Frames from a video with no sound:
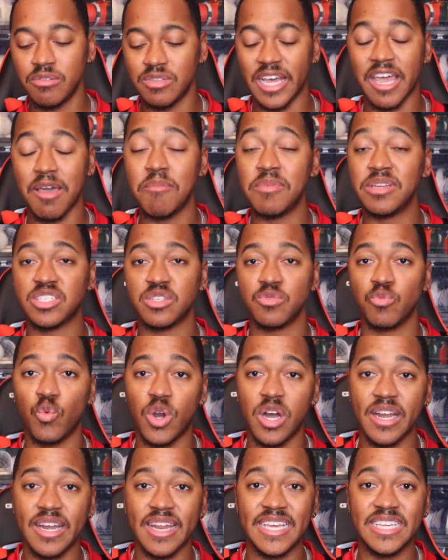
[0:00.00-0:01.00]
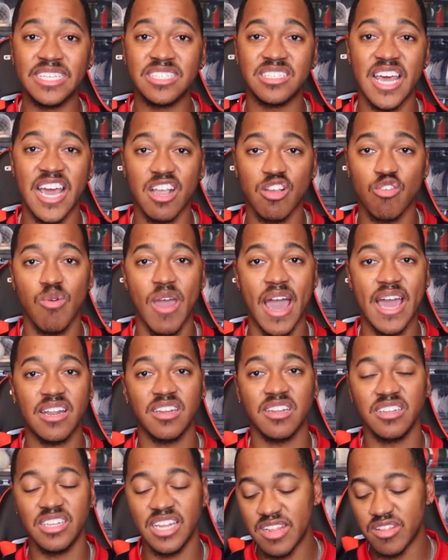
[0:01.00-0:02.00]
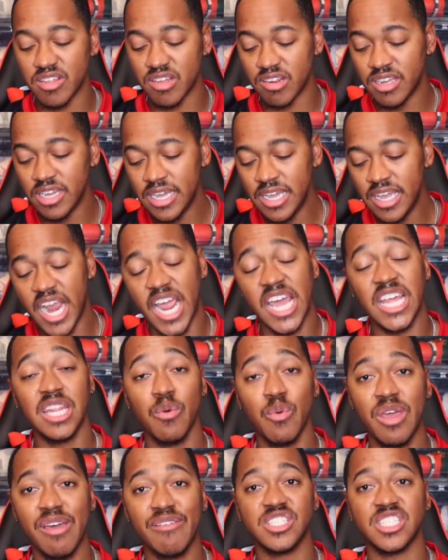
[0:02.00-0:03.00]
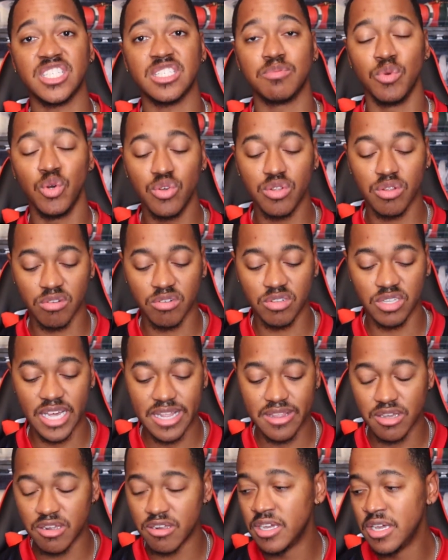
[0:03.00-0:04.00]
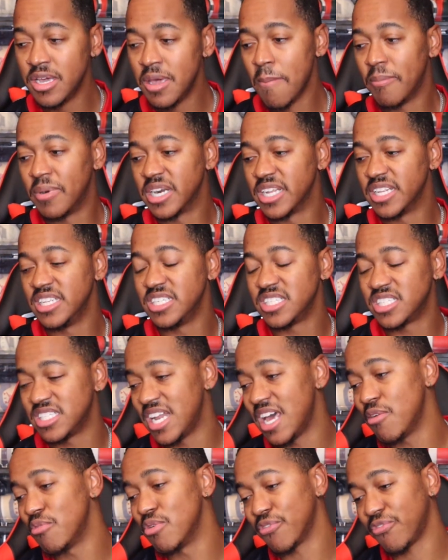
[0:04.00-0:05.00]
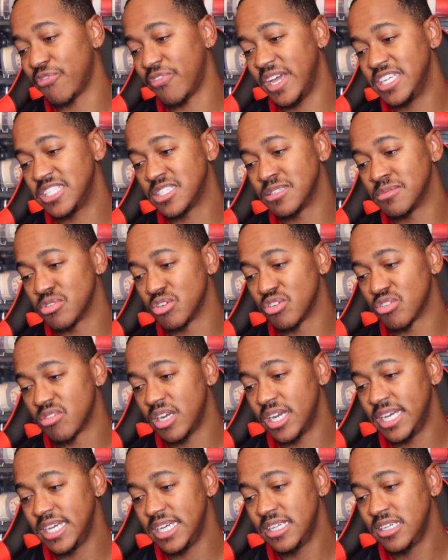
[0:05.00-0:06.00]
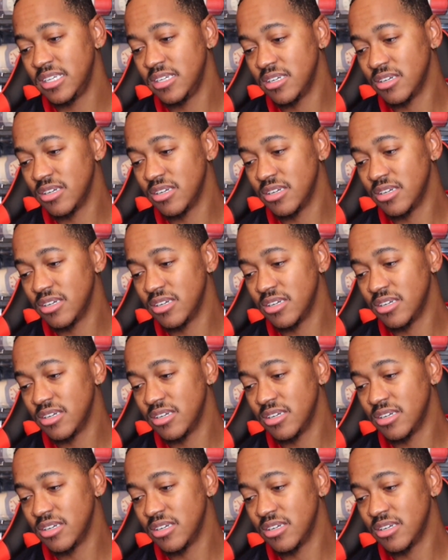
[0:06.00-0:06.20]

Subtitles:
Like I mentioned, one is that cracked leather, and then we have a smoother leather, but it isn't that what Phantom Gray